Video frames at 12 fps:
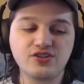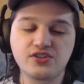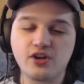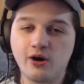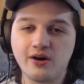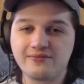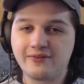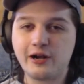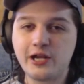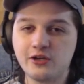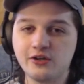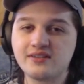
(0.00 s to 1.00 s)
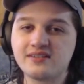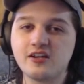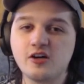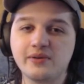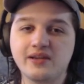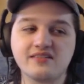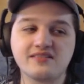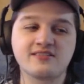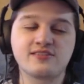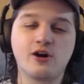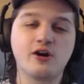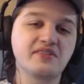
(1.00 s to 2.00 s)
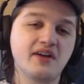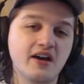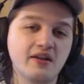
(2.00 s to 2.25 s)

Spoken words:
just aren't very good still, because in Stars On,